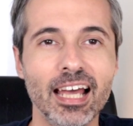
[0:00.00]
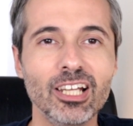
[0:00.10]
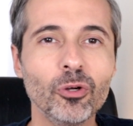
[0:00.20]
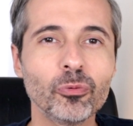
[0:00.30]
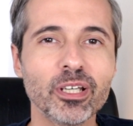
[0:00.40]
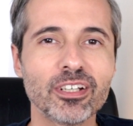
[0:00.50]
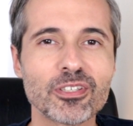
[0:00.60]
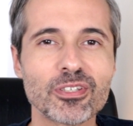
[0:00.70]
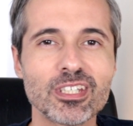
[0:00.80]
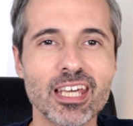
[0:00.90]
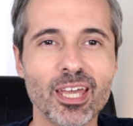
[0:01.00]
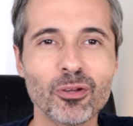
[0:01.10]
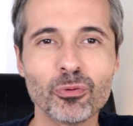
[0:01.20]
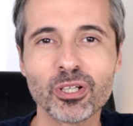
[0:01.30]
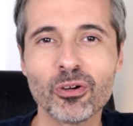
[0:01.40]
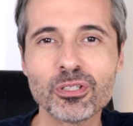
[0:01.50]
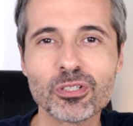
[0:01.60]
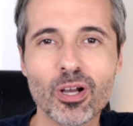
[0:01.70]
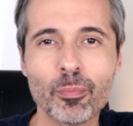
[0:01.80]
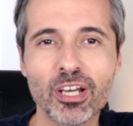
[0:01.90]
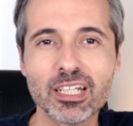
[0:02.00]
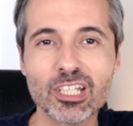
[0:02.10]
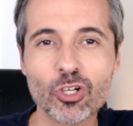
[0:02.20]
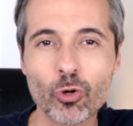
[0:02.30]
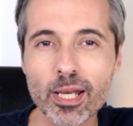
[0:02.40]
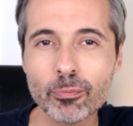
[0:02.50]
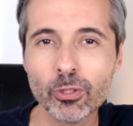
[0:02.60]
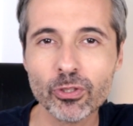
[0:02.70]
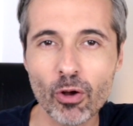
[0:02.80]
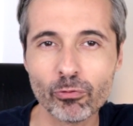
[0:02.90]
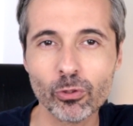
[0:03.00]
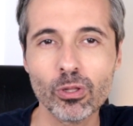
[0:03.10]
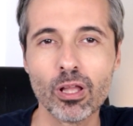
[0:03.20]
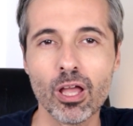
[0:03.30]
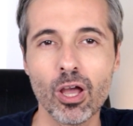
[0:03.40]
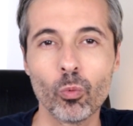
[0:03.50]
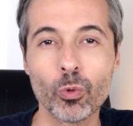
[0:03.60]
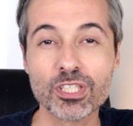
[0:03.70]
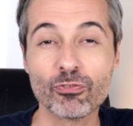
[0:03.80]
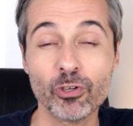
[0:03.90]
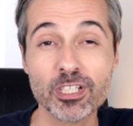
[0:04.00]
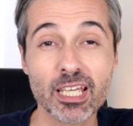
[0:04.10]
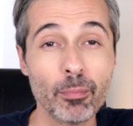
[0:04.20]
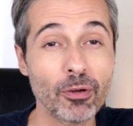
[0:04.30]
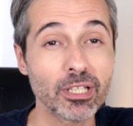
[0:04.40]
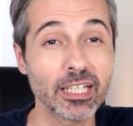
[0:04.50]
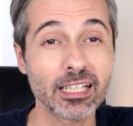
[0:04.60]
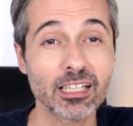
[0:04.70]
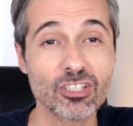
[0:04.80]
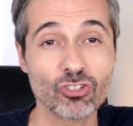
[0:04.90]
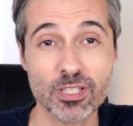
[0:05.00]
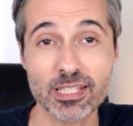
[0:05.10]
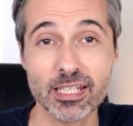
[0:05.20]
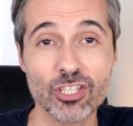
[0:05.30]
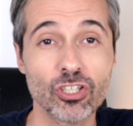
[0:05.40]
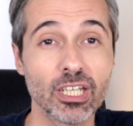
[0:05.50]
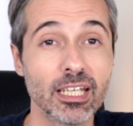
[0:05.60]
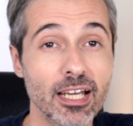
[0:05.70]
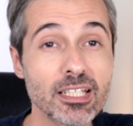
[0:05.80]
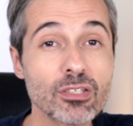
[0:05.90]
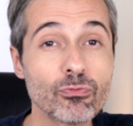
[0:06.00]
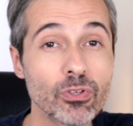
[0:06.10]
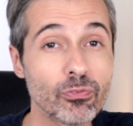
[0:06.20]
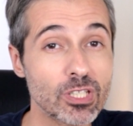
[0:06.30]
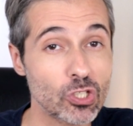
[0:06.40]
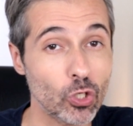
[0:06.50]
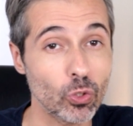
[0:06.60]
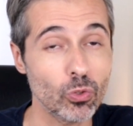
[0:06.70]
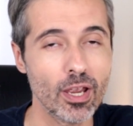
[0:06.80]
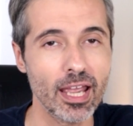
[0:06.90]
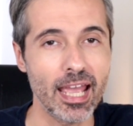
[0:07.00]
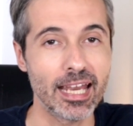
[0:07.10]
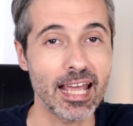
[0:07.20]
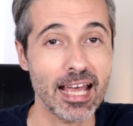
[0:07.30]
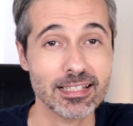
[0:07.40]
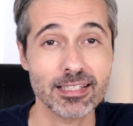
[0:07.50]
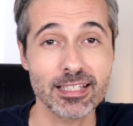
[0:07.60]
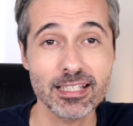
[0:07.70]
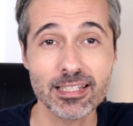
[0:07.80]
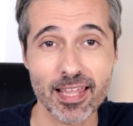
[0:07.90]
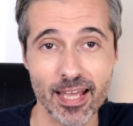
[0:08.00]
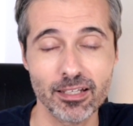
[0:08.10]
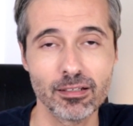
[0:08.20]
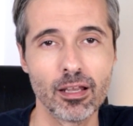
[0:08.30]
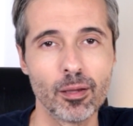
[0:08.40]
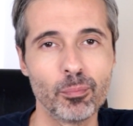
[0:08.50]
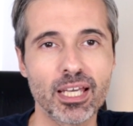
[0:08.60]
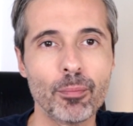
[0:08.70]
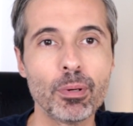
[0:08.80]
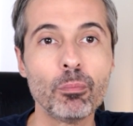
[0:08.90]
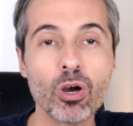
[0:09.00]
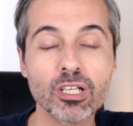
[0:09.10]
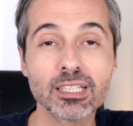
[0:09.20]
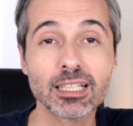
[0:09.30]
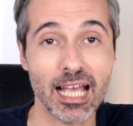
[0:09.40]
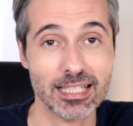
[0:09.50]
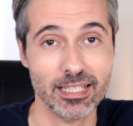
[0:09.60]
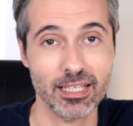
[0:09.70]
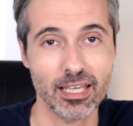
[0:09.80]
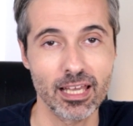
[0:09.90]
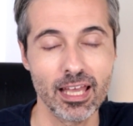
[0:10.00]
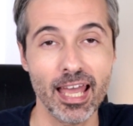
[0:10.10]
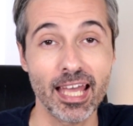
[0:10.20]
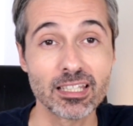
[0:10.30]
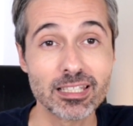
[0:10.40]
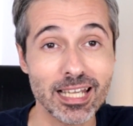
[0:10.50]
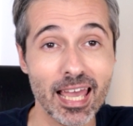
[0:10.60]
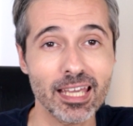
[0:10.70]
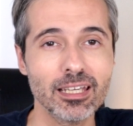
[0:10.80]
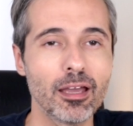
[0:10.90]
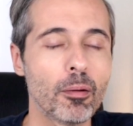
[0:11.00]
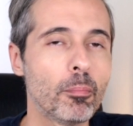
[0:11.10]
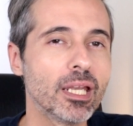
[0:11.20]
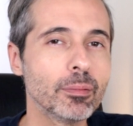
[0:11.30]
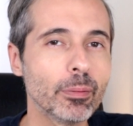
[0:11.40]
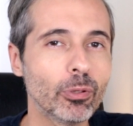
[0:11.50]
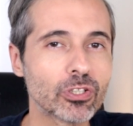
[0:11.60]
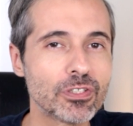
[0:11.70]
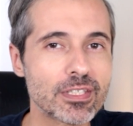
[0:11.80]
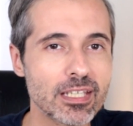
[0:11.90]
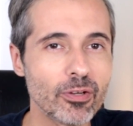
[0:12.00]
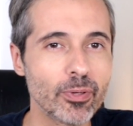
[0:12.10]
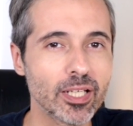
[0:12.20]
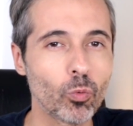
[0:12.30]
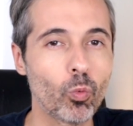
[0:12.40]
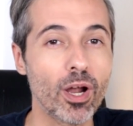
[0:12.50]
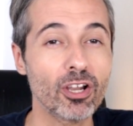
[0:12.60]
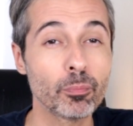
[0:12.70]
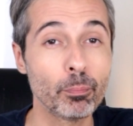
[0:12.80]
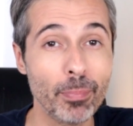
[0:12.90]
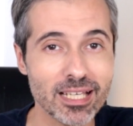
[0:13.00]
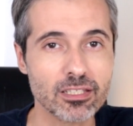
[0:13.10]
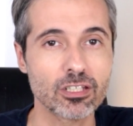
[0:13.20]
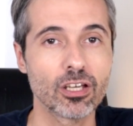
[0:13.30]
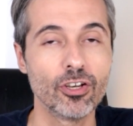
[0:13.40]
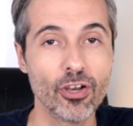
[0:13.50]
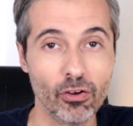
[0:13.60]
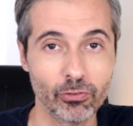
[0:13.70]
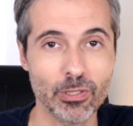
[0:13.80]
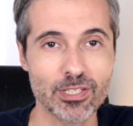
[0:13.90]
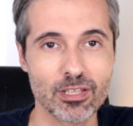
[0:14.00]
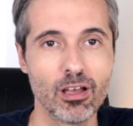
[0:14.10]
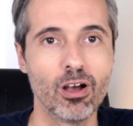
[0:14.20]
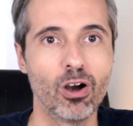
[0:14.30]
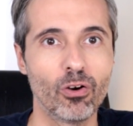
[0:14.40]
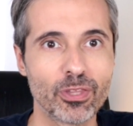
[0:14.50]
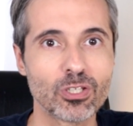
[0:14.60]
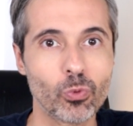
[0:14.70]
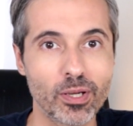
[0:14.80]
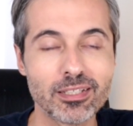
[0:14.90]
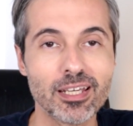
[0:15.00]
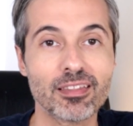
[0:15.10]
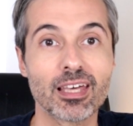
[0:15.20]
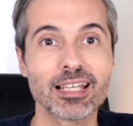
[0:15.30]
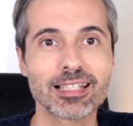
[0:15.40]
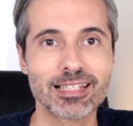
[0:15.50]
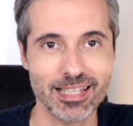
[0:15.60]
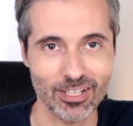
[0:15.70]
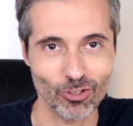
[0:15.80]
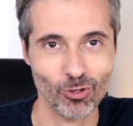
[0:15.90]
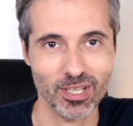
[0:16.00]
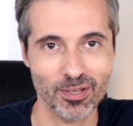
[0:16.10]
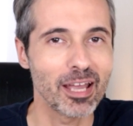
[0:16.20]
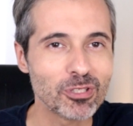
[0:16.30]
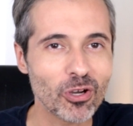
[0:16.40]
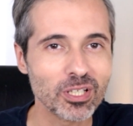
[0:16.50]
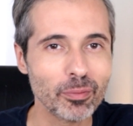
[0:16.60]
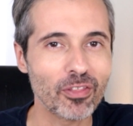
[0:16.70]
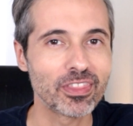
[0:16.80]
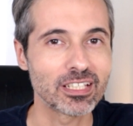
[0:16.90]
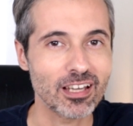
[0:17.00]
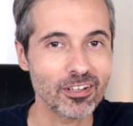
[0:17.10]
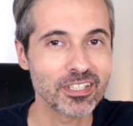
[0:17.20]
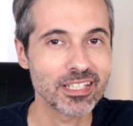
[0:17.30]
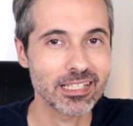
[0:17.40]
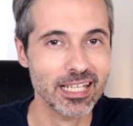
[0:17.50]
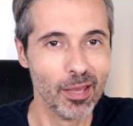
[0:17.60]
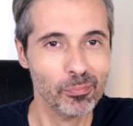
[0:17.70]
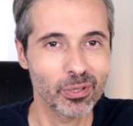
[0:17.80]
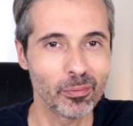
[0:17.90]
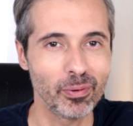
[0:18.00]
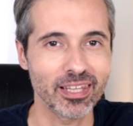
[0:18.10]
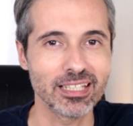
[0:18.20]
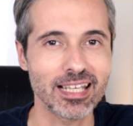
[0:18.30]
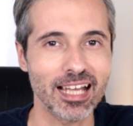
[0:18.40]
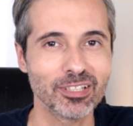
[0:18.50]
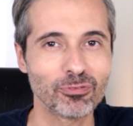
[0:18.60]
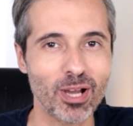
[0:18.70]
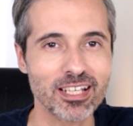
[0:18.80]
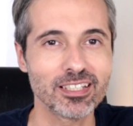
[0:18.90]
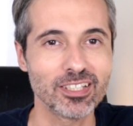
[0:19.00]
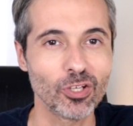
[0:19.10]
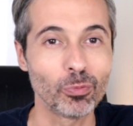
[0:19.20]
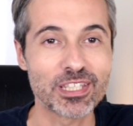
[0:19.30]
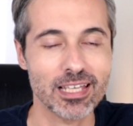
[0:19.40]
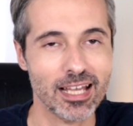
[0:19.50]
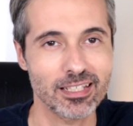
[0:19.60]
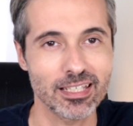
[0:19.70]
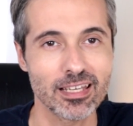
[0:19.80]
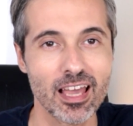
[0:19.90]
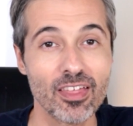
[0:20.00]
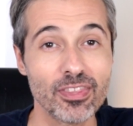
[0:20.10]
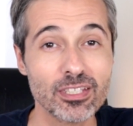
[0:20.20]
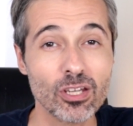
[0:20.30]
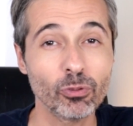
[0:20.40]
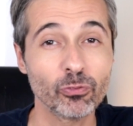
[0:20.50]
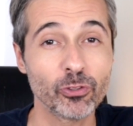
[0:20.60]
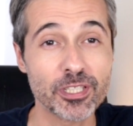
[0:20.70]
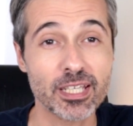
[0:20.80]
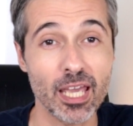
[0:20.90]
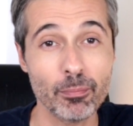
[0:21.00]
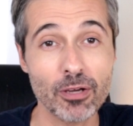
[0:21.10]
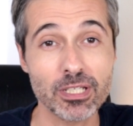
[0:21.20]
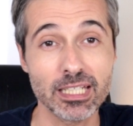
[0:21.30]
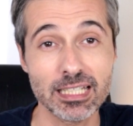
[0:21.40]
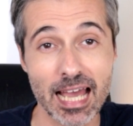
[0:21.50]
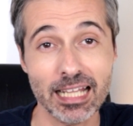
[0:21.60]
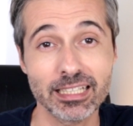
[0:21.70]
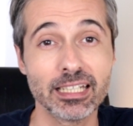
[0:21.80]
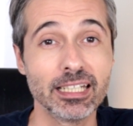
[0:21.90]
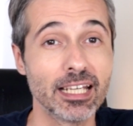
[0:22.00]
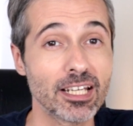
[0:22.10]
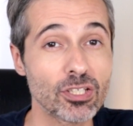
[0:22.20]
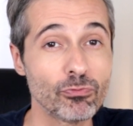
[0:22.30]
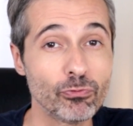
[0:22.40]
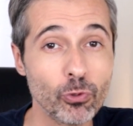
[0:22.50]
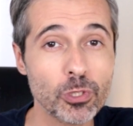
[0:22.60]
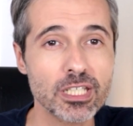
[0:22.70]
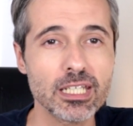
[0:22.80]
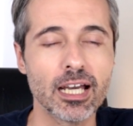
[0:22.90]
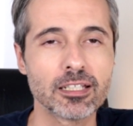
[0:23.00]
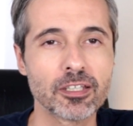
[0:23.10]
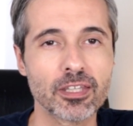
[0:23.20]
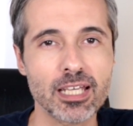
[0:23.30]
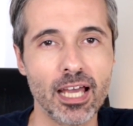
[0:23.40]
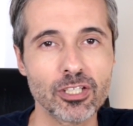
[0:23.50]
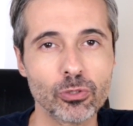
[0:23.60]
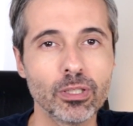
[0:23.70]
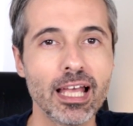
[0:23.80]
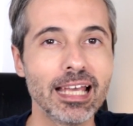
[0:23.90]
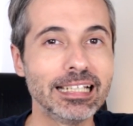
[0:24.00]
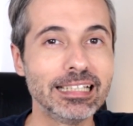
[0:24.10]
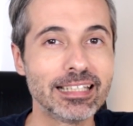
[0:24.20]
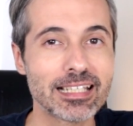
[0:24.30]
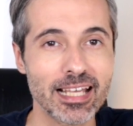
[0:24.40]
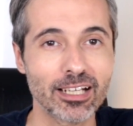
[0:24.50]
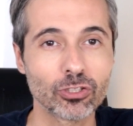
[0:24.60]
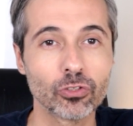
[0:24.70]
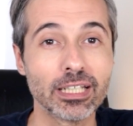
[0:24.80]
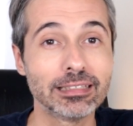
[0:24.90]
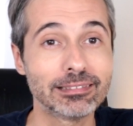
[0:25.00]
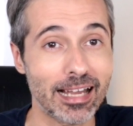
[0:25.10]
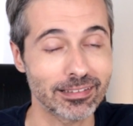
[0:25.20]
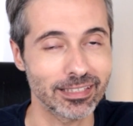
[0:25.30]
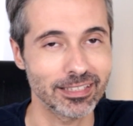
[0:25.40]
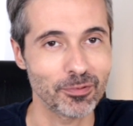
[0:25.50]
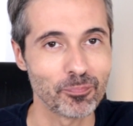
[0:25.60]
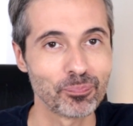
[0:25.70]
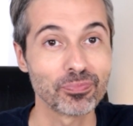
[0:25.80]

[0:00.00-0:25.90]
Hello readers, today we're going to talk about an incredible novel which first came out in English translation in 1952 and has since then become a modern classic. And today many people consider it one of the best novels of the 20th century. I'm talking about The Tartar Steppe by the Italian writer Dino Buzzati. This novel first came out in Italian in 1940 under the title Il deserto dei Tartari.